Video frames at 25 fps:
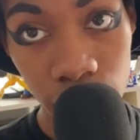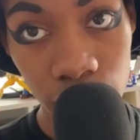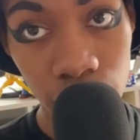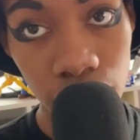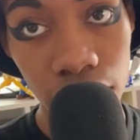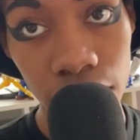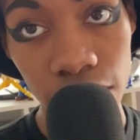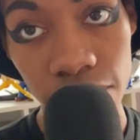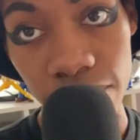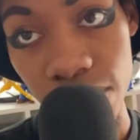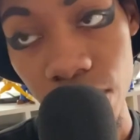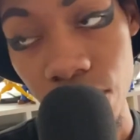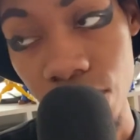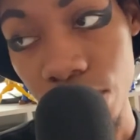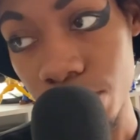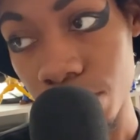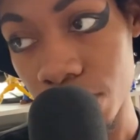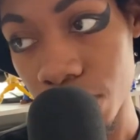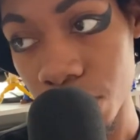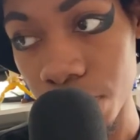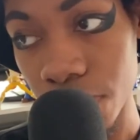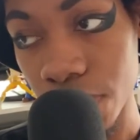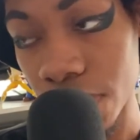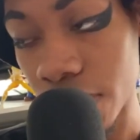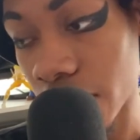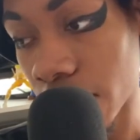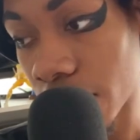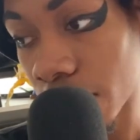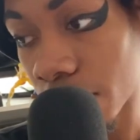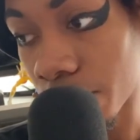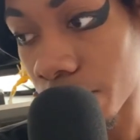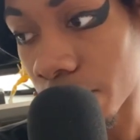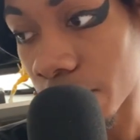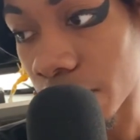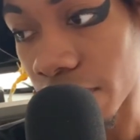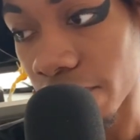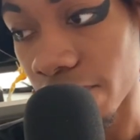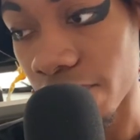and it very much
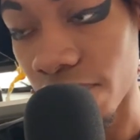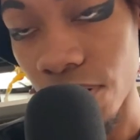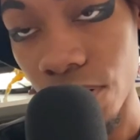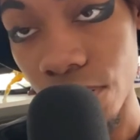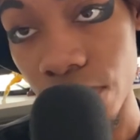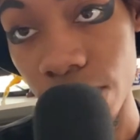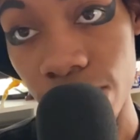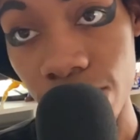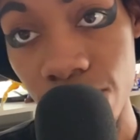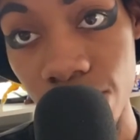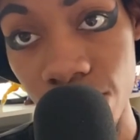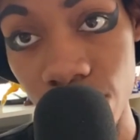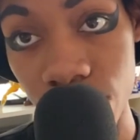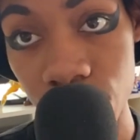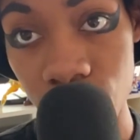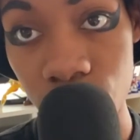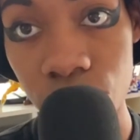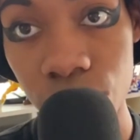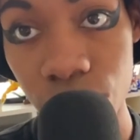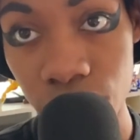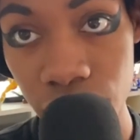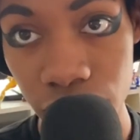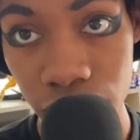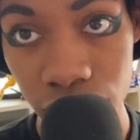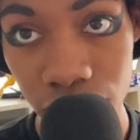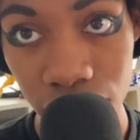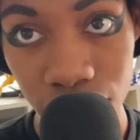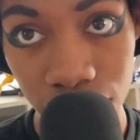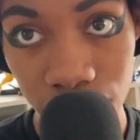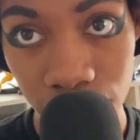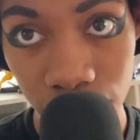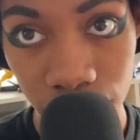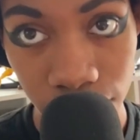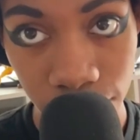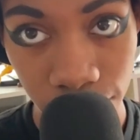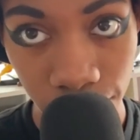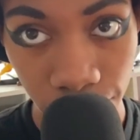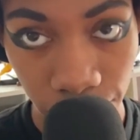became like very visually
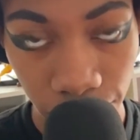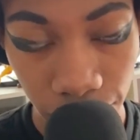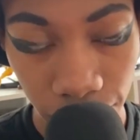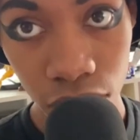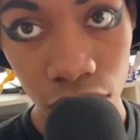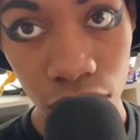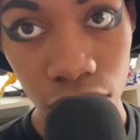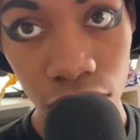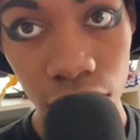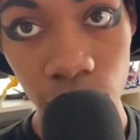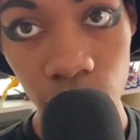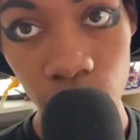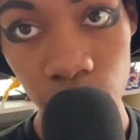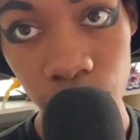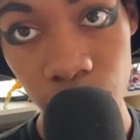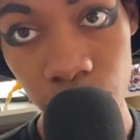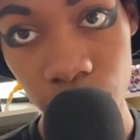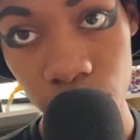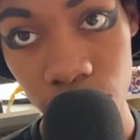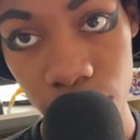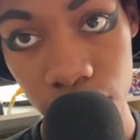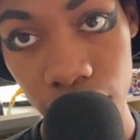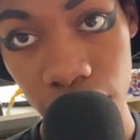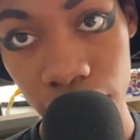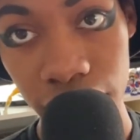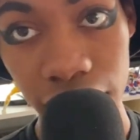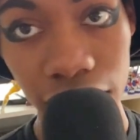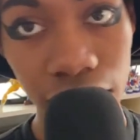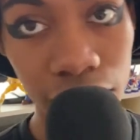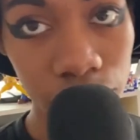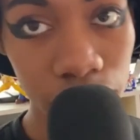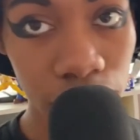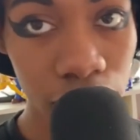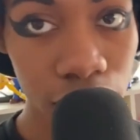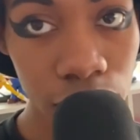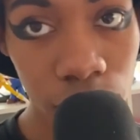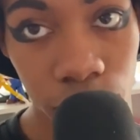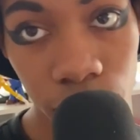distinctive. There were members that
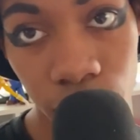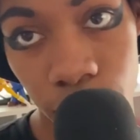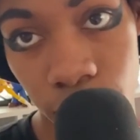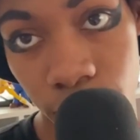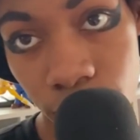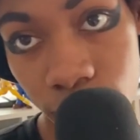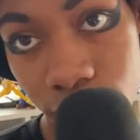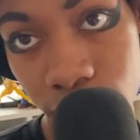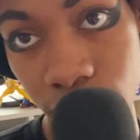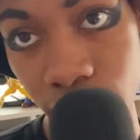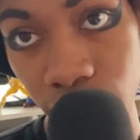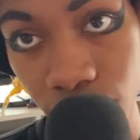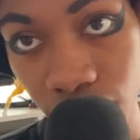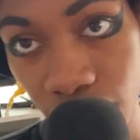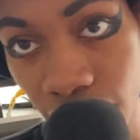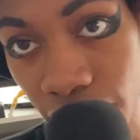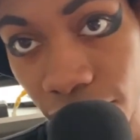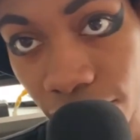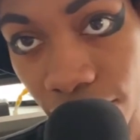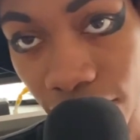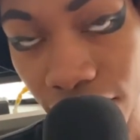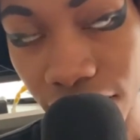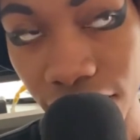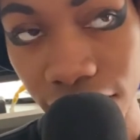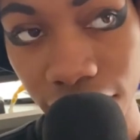came in, members that left. I think